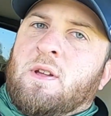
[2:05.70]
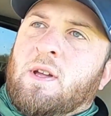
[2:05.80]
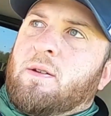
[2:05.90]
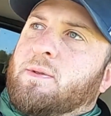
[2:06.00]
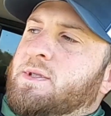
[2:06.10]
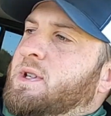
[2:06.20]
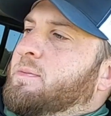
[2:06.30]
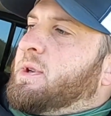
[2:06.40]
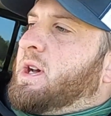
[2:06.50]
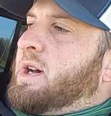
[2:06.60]
Hey, what's
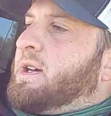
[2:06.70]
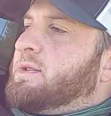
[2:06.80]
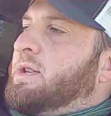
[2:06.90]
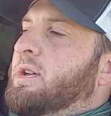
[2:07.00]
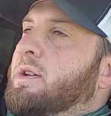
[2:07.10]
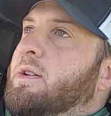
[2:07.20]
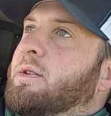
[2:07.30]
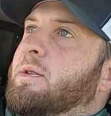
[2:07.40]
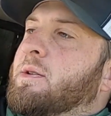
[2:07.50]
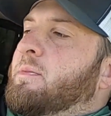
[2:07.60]
up guys?
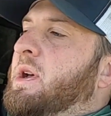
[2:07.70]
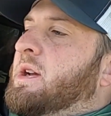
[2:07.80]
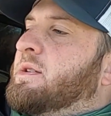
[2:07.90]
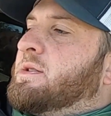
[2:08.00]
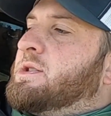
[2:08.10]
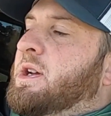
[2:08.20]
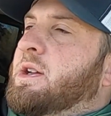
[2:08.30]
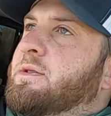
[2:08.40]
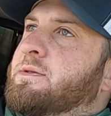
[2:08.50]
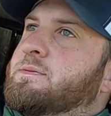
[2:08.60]
Welcome back to the
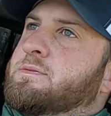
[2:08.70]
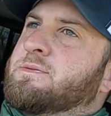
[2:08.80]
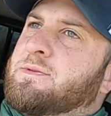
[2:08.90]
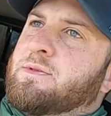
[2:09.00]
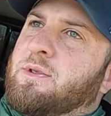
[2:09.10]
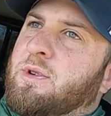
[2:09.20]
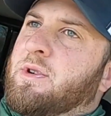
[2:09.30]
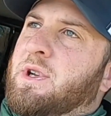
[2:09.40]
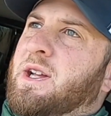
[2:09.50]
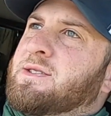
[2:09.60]
channel.
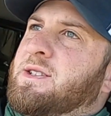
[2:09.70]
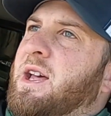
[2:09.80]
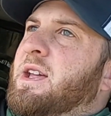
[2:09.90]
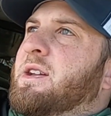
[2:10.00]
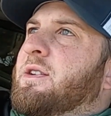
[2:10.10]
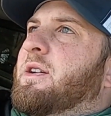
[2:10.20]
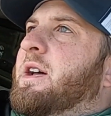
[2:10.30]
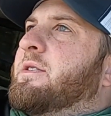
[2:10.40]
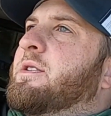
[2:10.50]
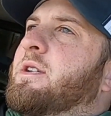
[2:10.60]
Or next day here,
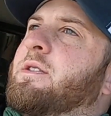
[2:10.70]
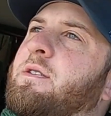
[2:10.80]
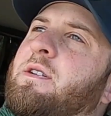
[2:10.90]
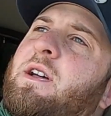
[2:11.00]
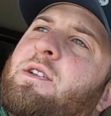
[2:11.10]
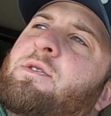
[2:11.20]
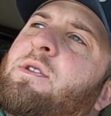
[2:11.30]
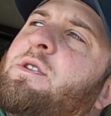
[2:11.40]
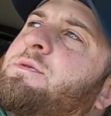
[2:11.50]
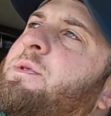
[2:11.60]
I don't know. Who
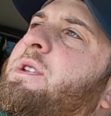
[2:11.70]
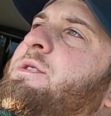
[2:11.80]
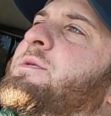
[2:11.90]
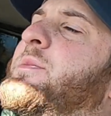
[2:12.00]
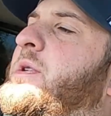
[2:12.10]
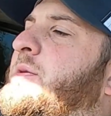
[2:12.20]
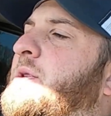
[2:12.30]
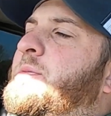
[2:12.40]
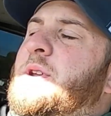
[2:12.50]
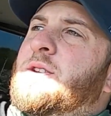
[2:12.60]
knows where this will be? Will
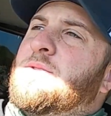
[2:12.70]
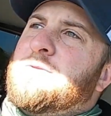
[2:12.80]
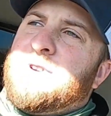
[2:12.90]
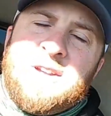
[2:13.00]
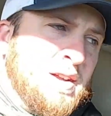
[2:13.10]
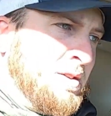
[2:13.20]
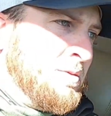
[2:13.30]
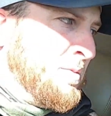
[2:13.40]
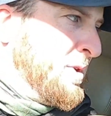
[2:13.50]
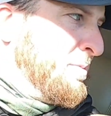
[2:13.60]
it be a new video?
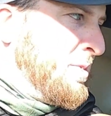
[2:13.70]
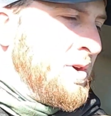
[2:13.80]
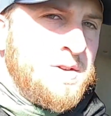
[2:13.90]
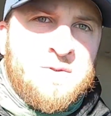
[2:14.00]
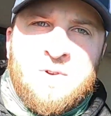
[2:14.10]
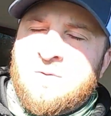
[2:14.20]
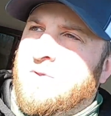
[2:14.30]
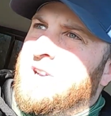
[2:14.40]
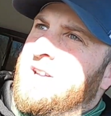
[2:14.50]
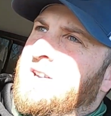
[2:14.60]
Will it be a part of an old
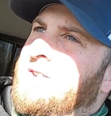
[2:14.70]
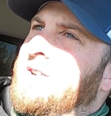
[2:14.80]
video?